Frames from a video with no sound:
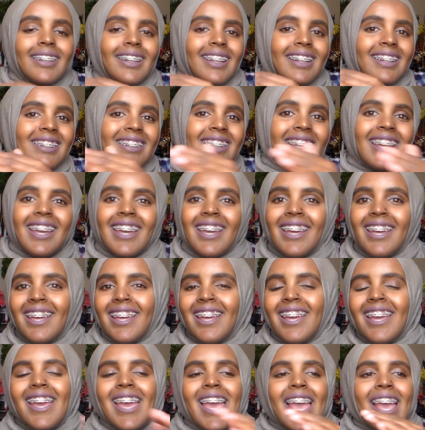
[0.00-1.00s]
That's it.
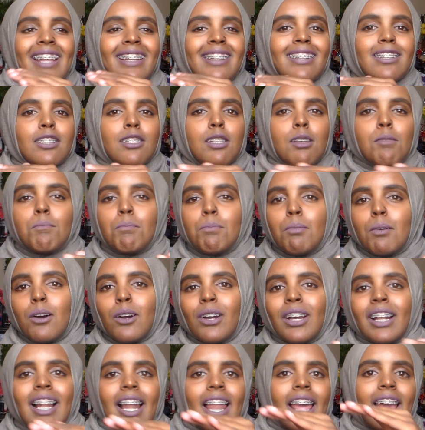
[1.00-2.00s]
It's
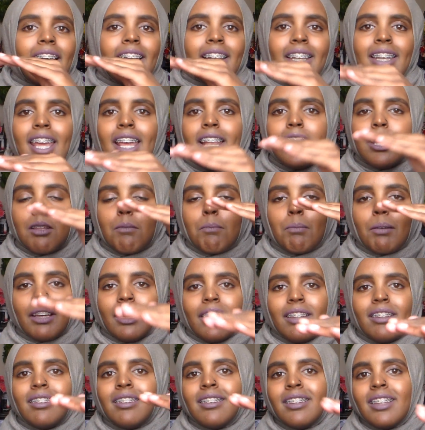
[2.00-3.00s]
simple, clair, net, et
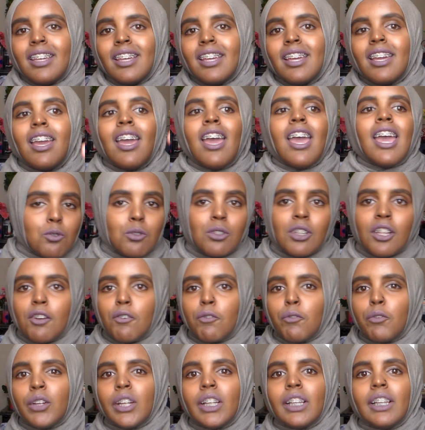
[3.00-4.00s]
précis. You
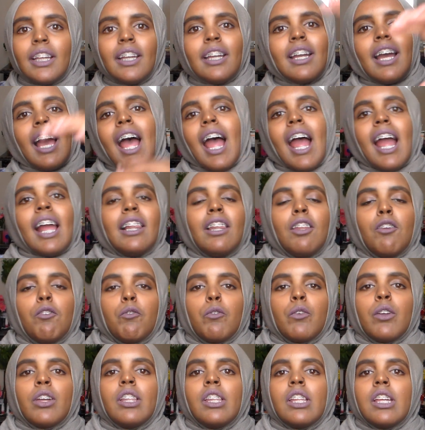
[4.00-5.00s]
live freely, I live
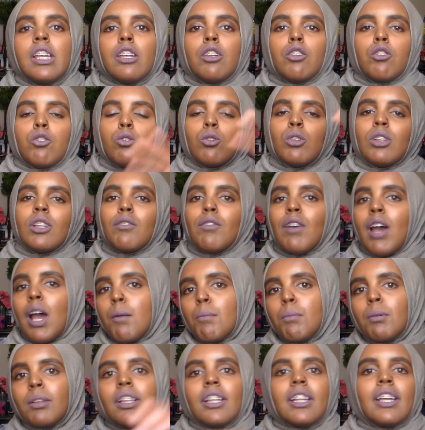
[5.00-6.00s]
freely. You live
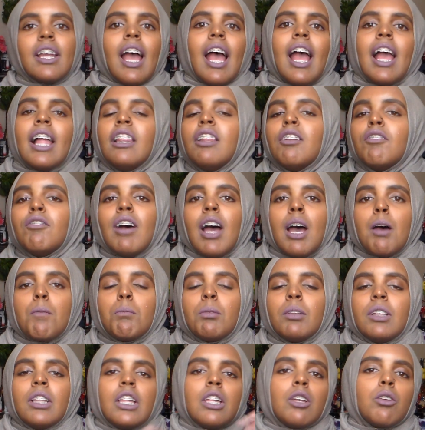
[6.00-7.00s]
happily, I live
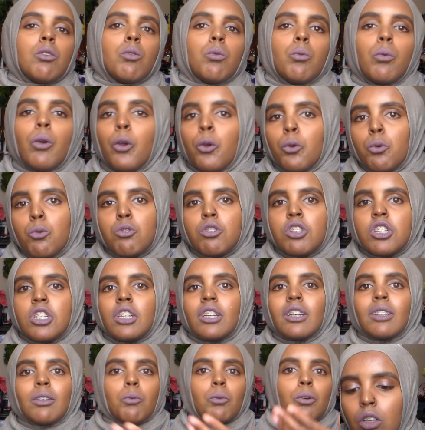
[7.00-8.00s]
happily. We're
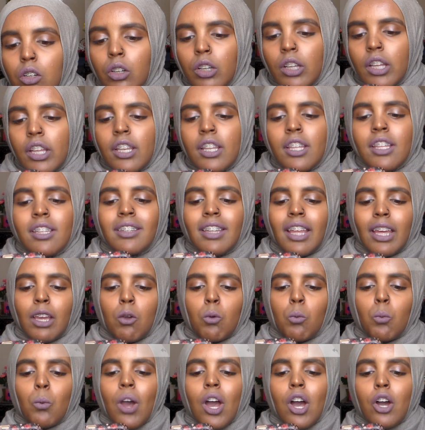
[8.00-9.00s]
Gucci. And he's like,
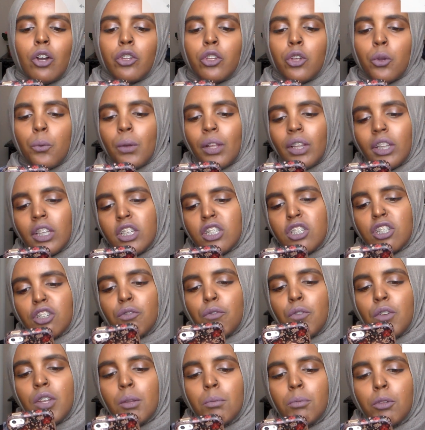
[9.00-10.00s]
well, your religious
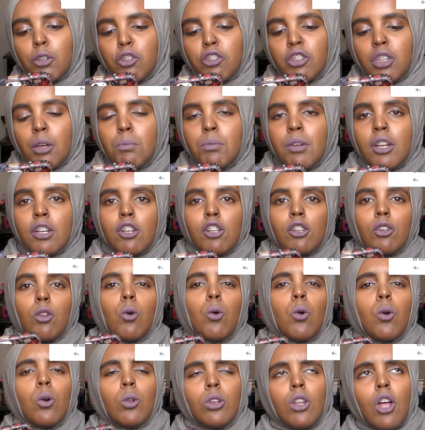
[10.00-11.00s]
freedoms are subject to
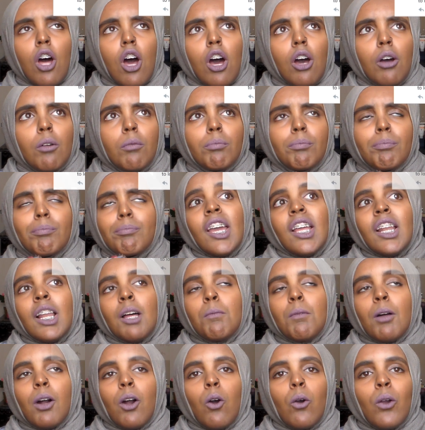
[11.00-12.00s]
local law. And
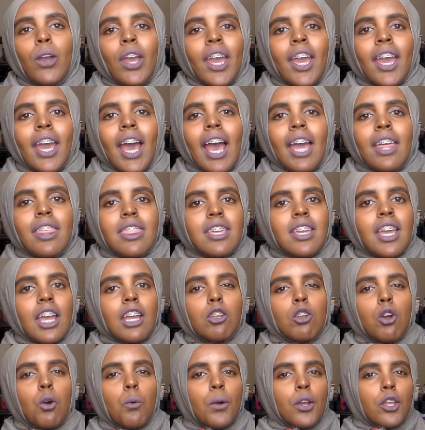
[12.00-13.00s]
I'm like, okay, I think
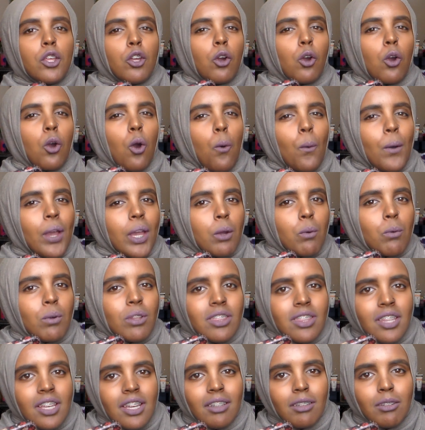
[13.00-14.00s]
I know where you're going
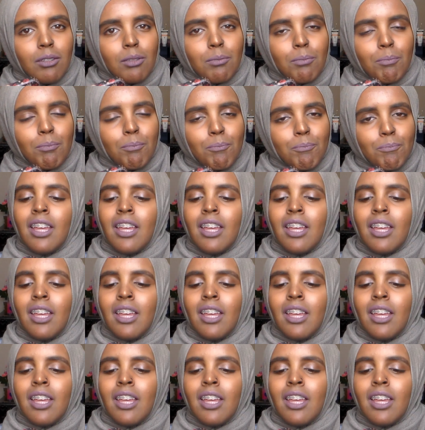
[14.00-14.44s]
with this.